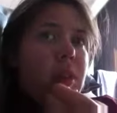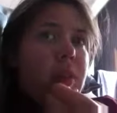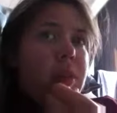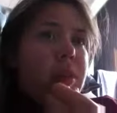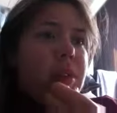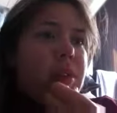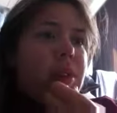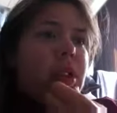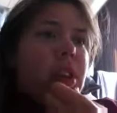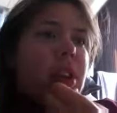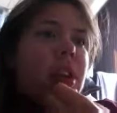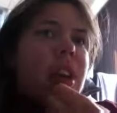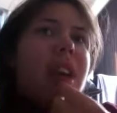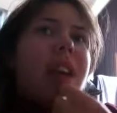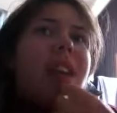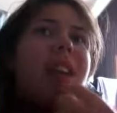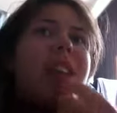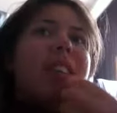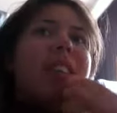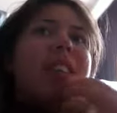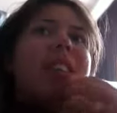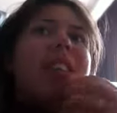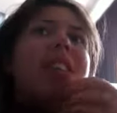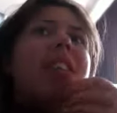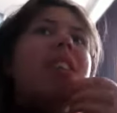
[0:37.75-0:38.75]
But yeah,
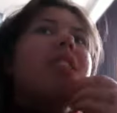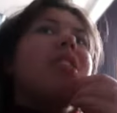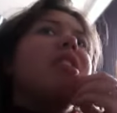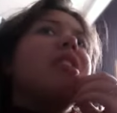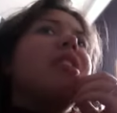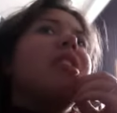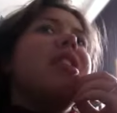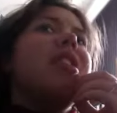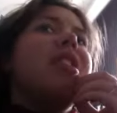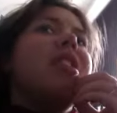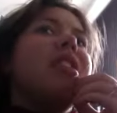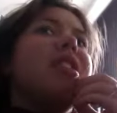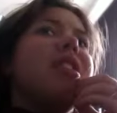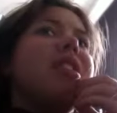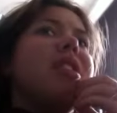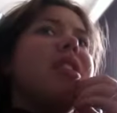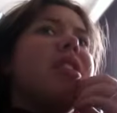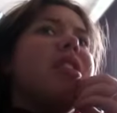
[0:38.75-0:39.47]
they're not